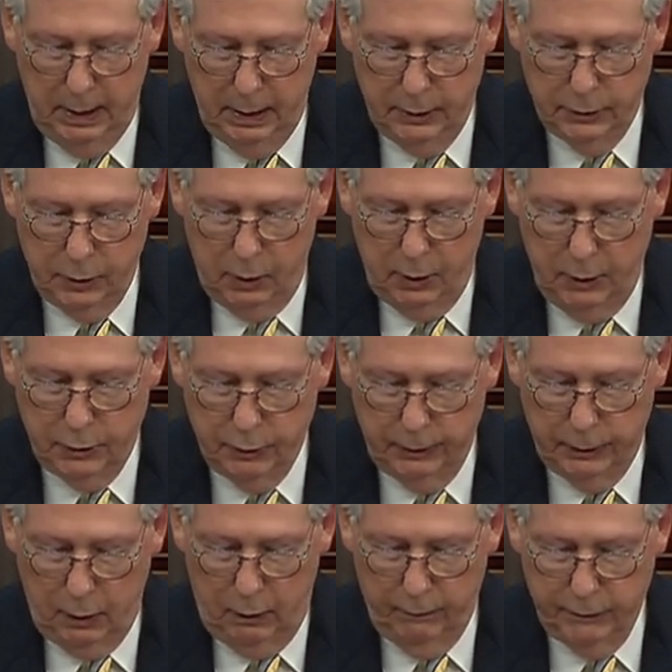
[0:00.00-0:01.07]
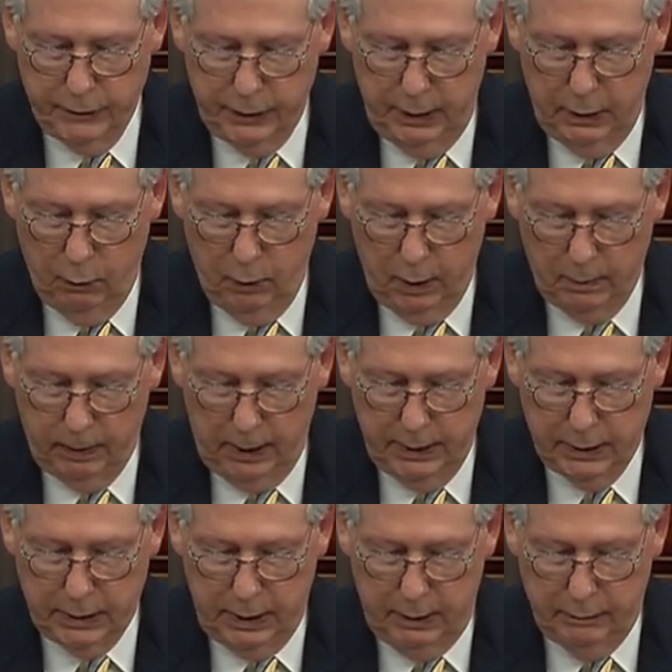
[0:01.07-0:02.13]
charged with overseeing
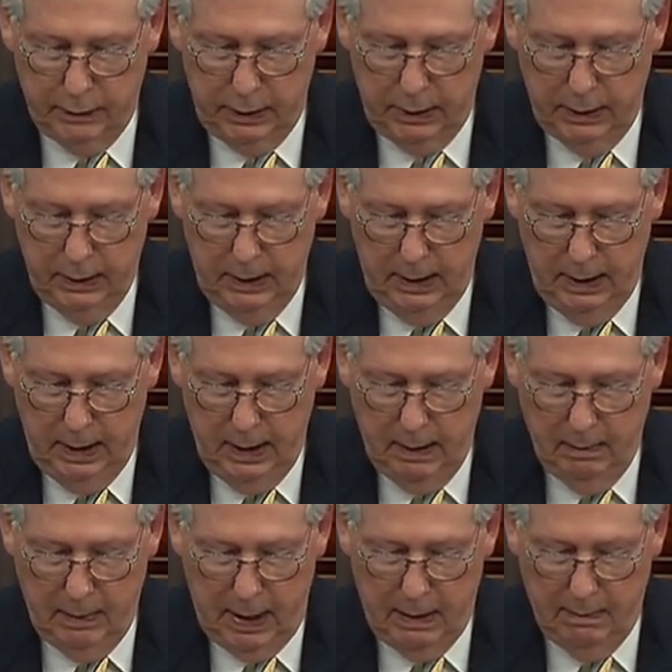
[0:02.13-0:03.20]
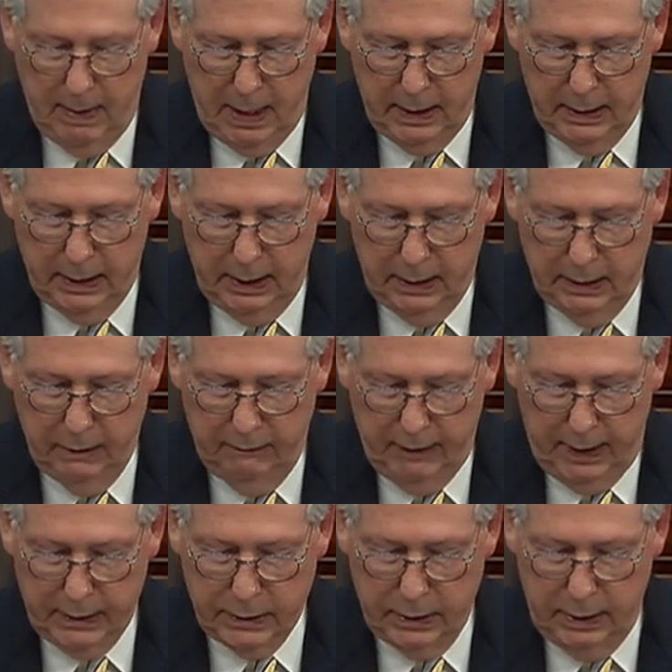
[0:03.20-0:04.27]
workplace safety may mandate the
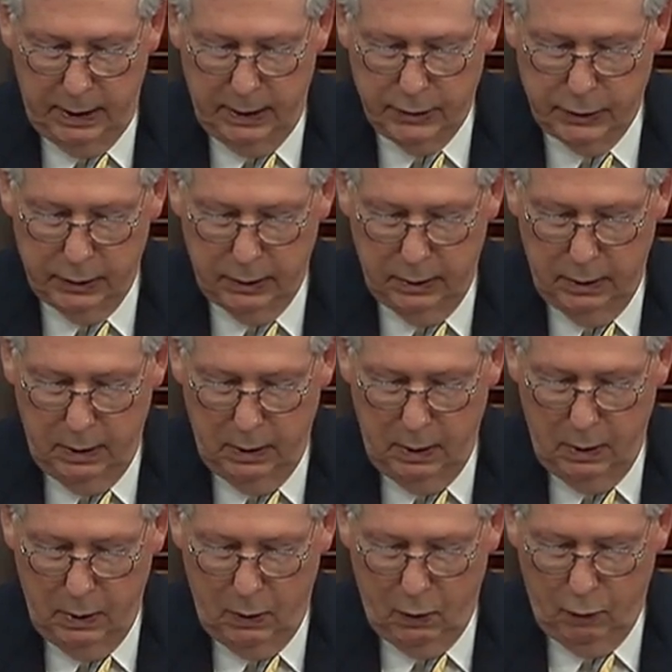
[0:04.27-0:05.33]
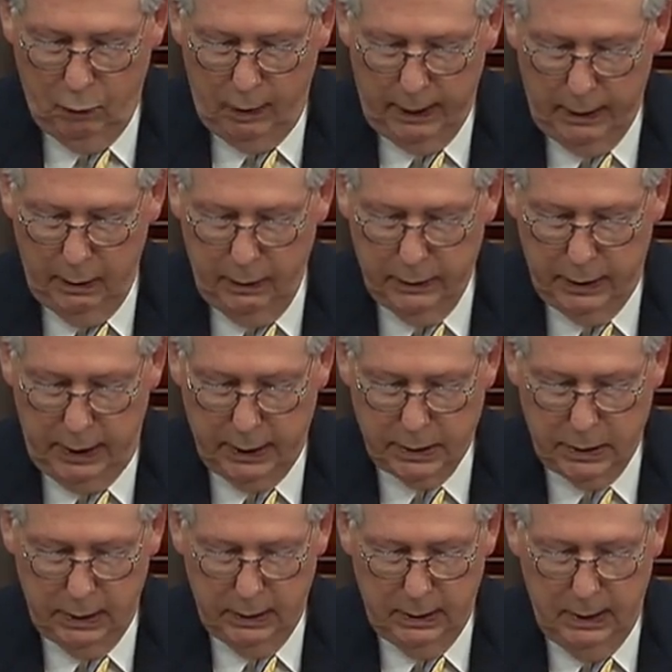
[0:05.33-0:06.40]
vaccination or regular
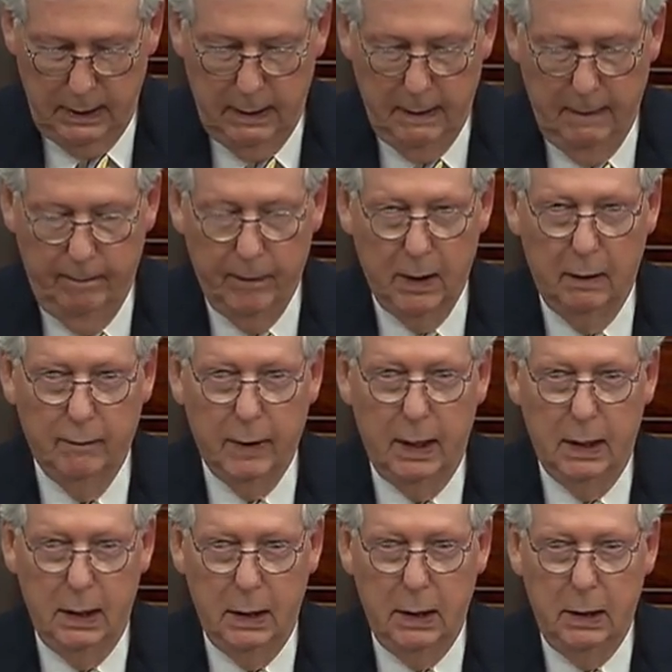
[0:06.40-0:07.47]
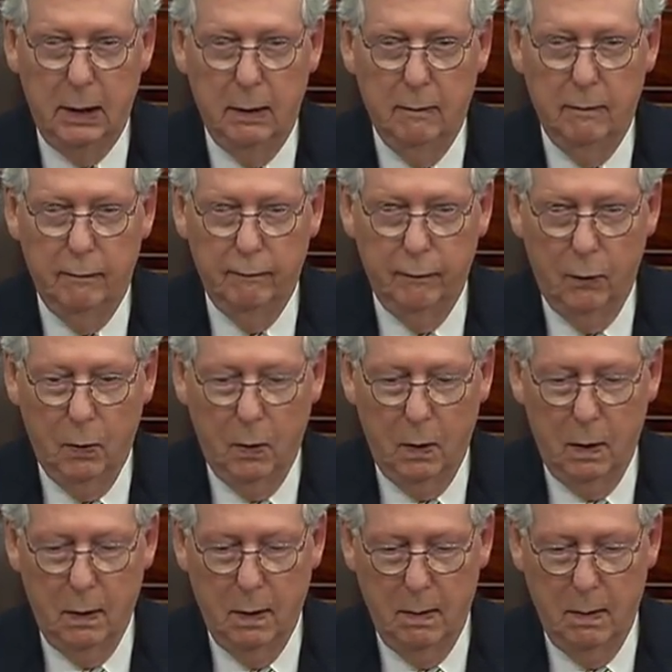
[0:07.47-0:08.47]
testing of 84